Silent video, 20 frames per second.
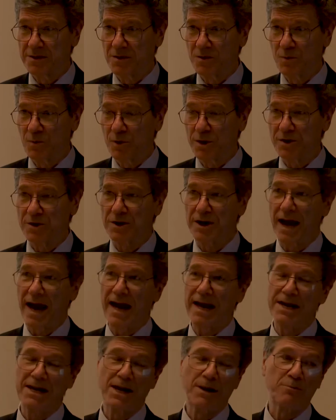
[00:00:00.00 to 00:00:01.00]
We could
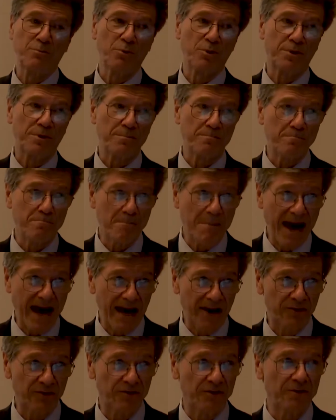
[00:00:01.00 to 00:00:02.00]
end up with
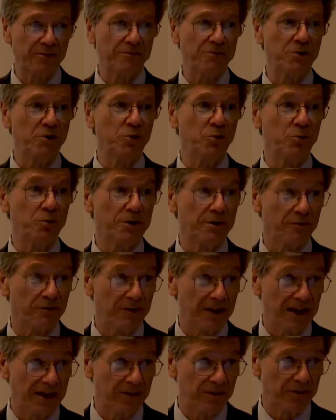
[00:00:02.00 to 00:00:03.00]
massive new
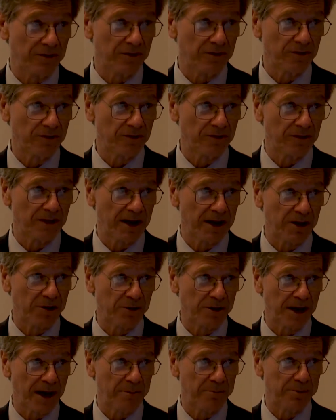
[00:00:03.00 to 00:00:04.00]
diseases that are
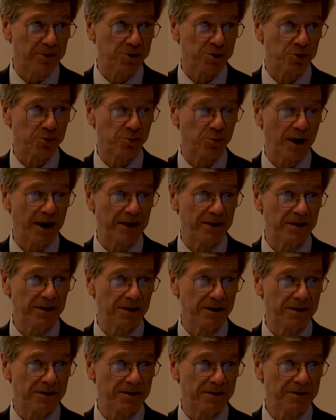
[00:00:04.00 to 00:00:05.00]
temperature
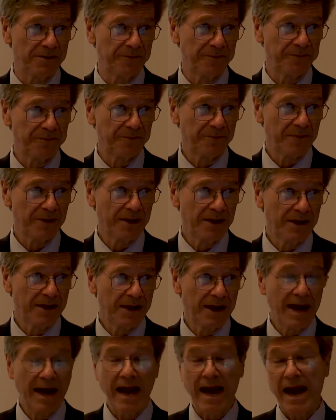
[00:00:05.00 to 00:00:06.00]
regulated.
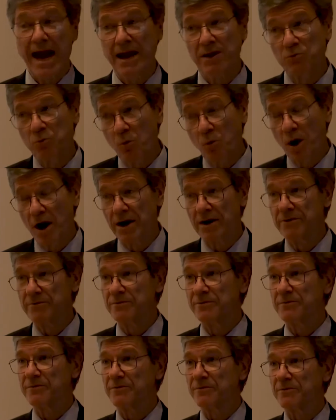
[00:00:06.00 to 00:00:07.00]
And
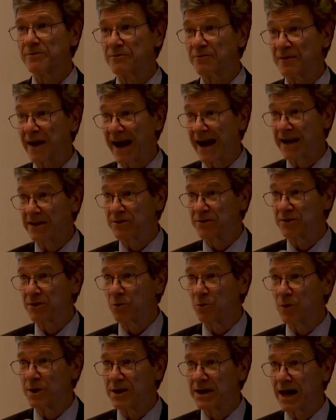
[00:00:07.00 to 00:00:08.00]
one fact
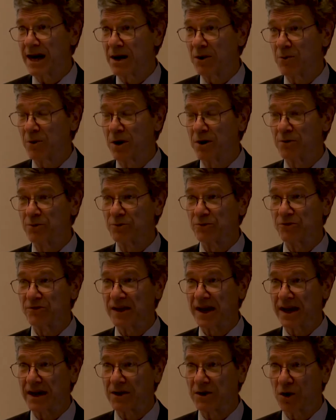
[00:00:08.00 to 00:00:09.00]
that we now
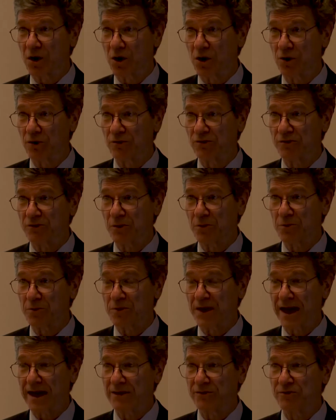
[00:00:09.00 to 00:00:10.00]
understand also,
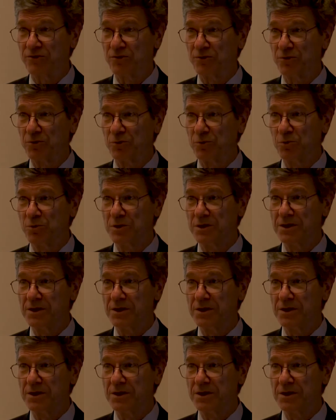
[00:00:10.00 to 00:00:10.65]
thanks to